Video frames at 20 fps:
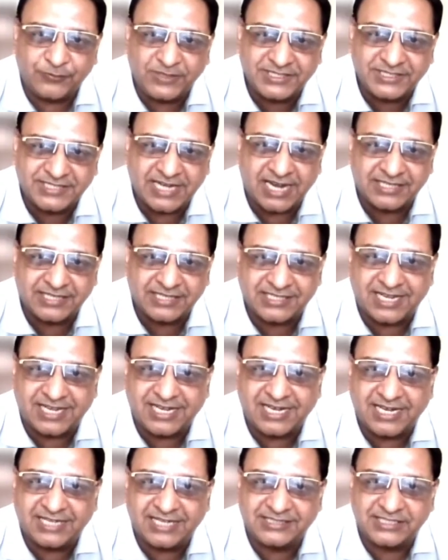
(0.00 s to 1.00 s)
we start
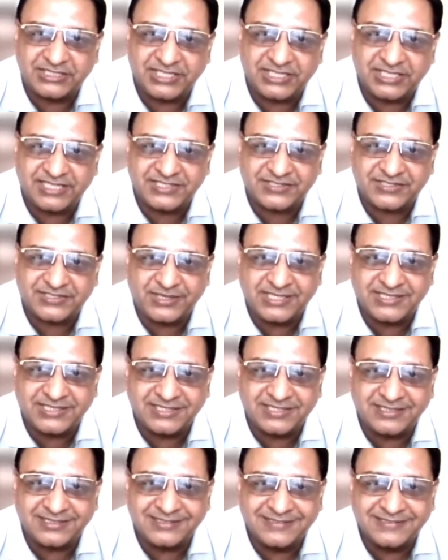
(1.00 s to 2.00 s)
the share screen,
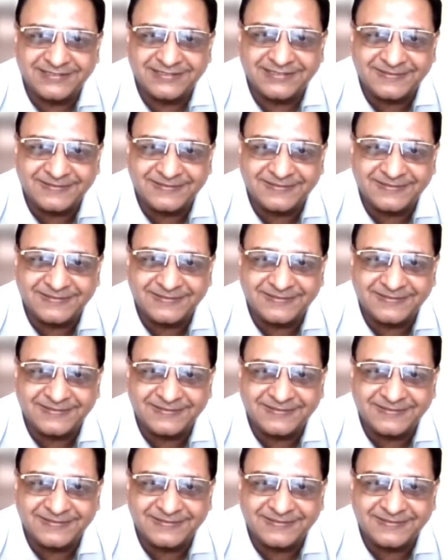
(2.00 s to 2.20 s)
sir?